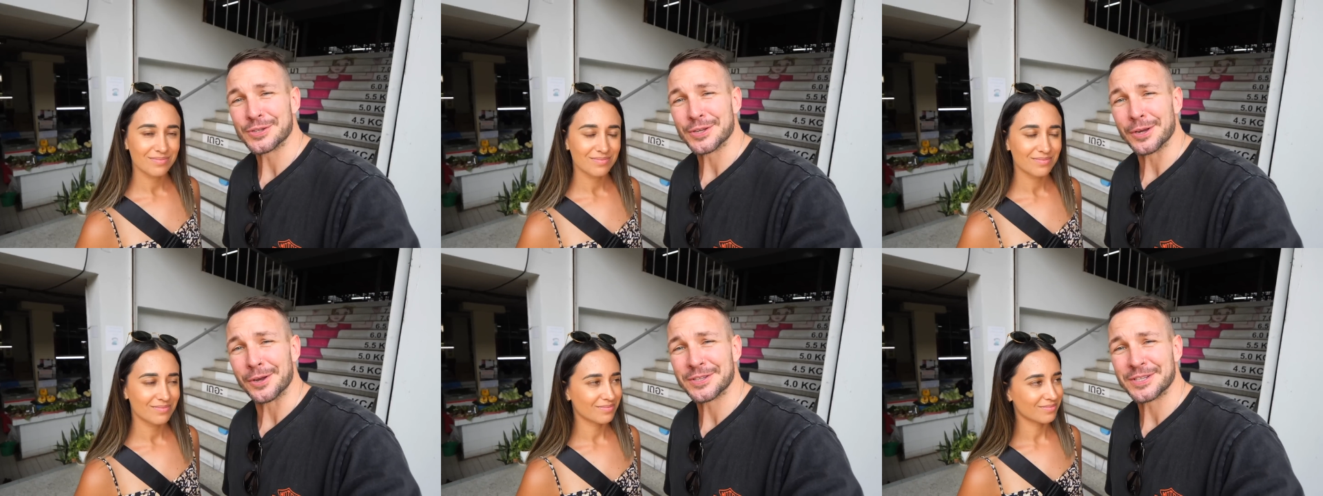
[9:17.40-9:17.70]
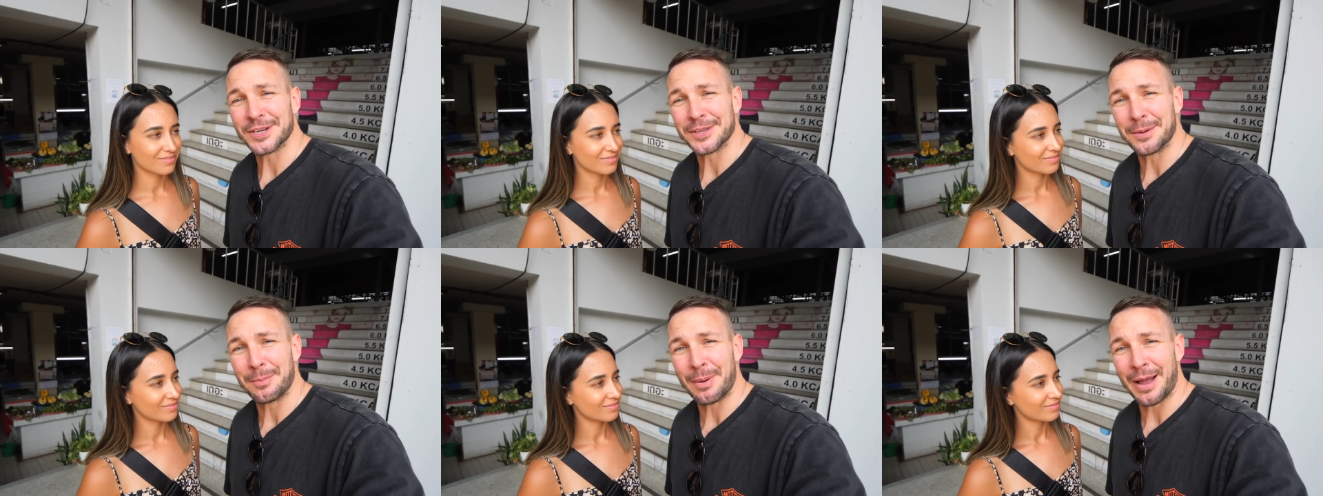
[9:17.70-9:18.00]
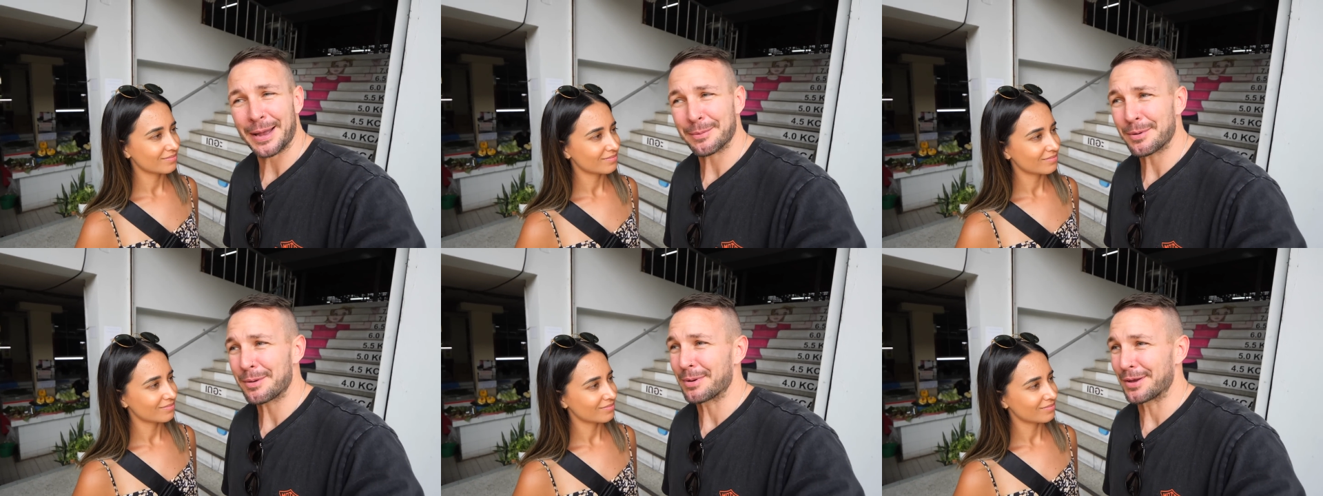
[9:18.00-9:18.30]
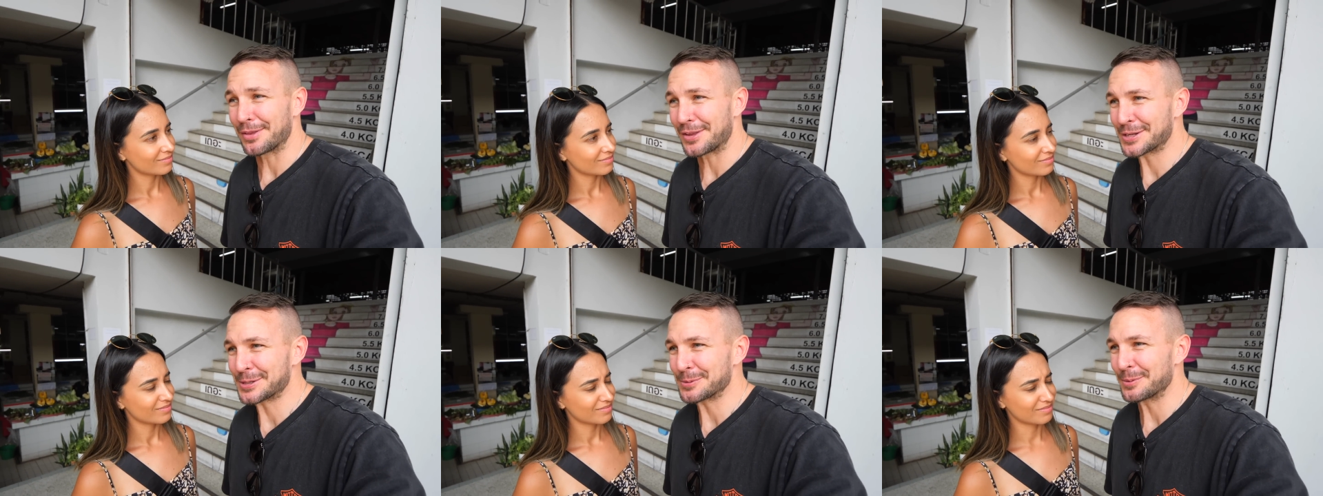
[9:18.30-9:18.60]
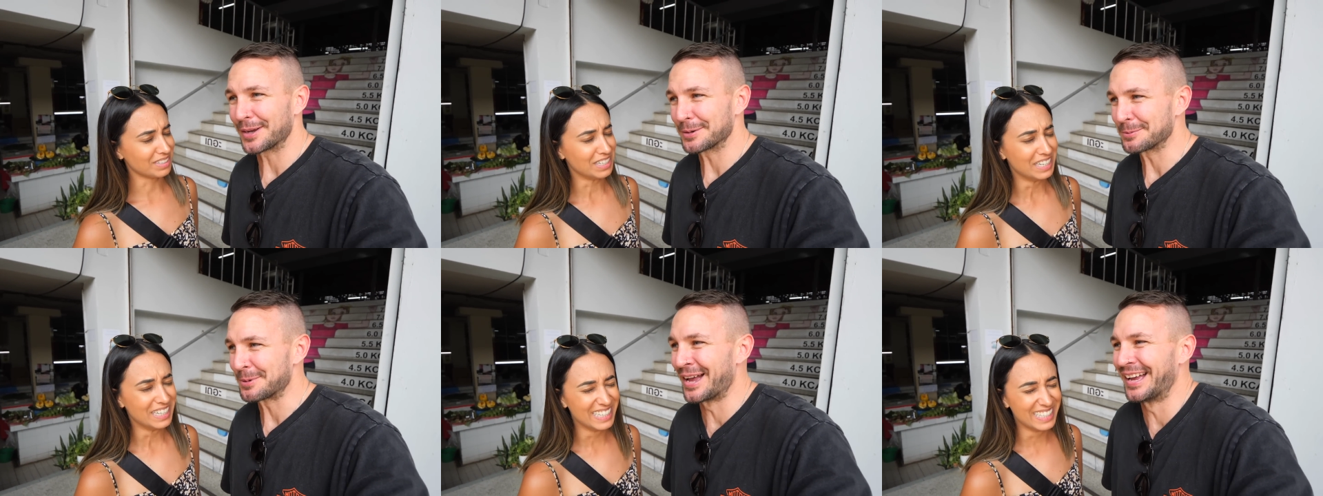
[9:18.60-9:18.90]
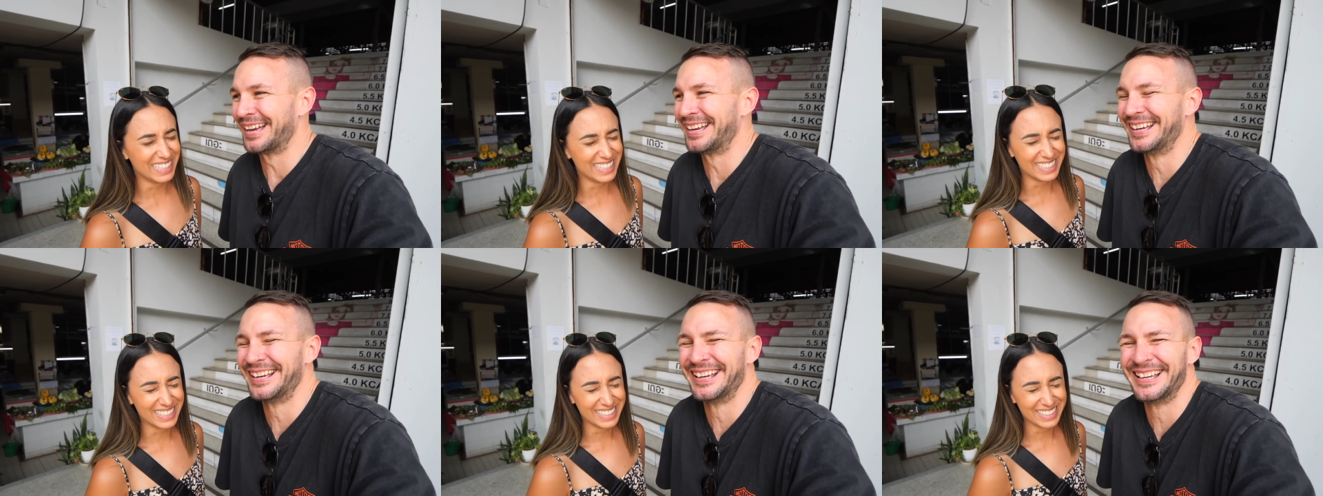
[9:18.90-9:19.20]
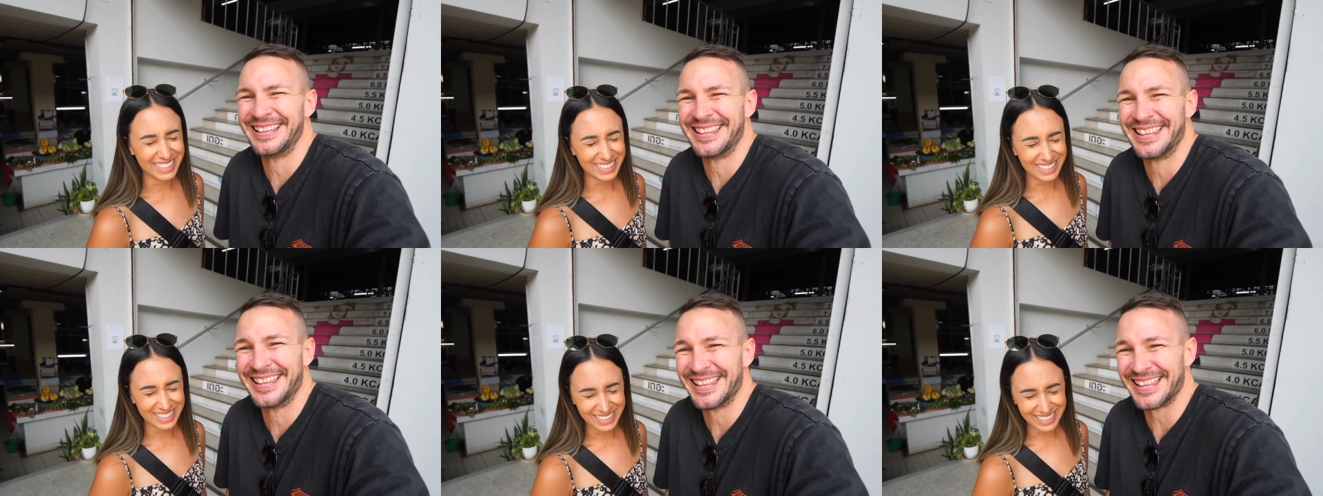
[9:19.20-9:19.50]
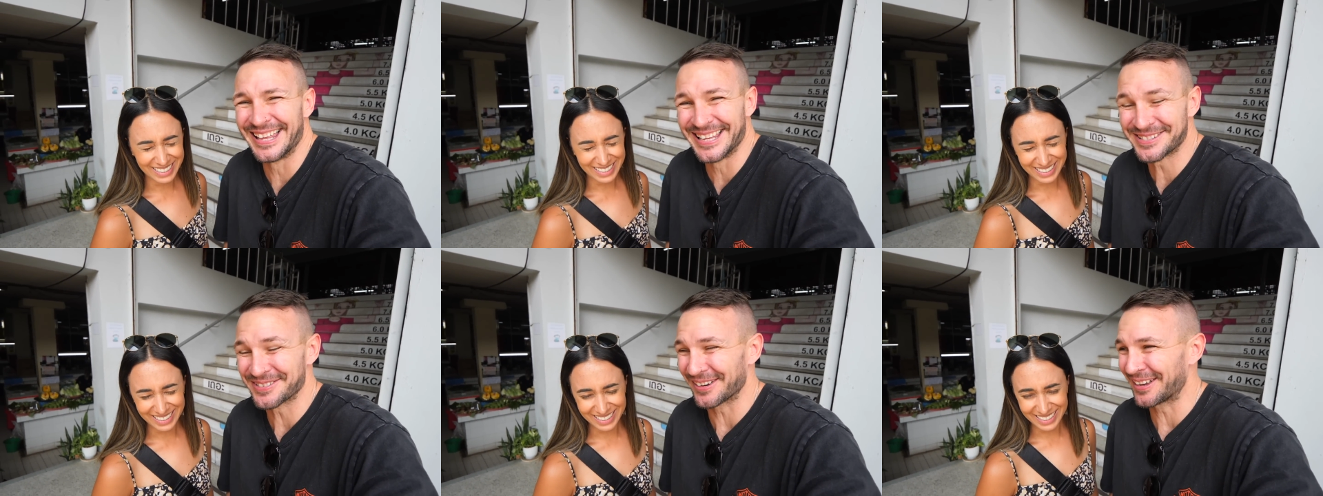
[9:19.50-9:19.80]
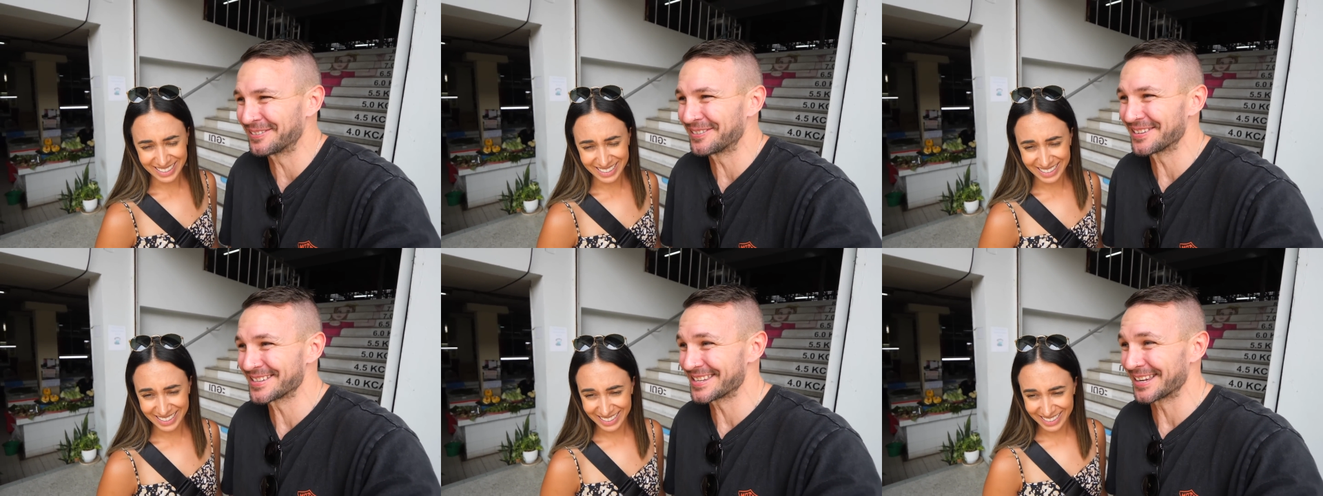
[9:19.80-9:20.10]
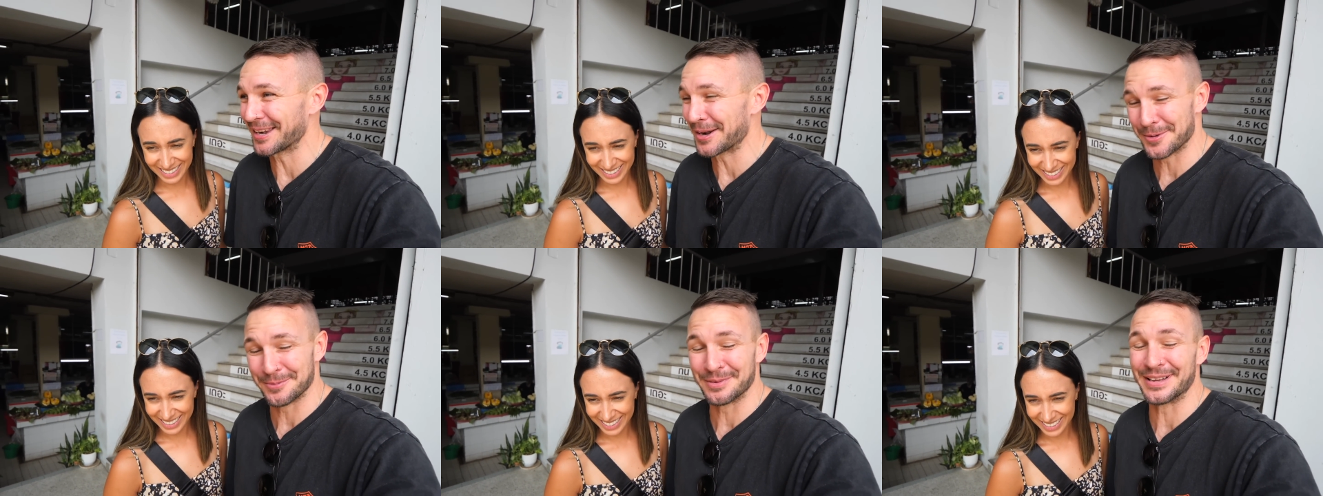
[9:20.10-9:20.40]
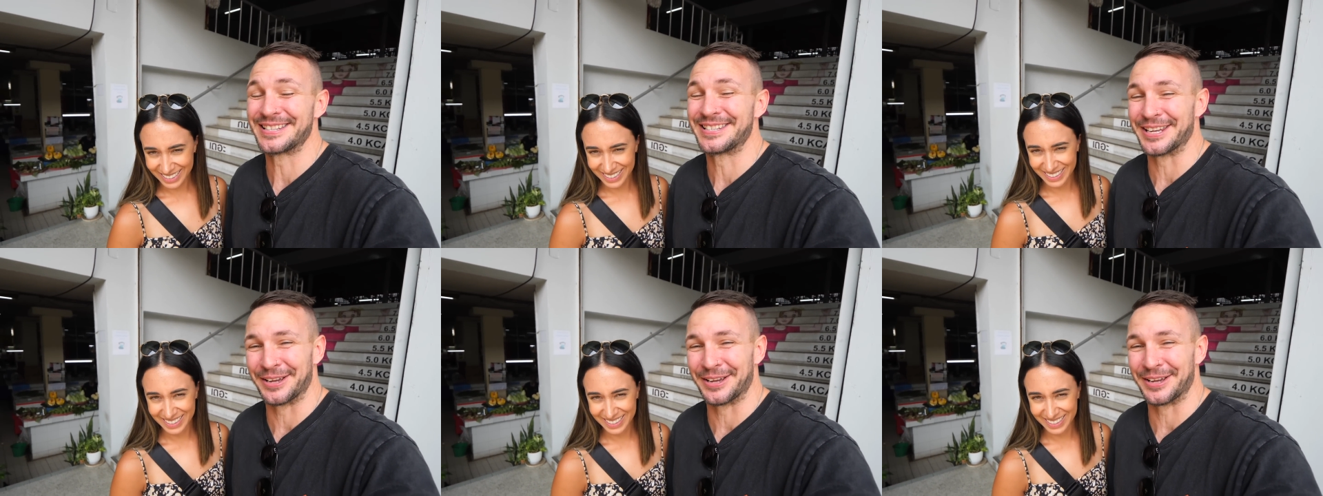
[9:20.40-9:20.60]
Speaker 1: saucy on the barbie, but this one, this one was a little bit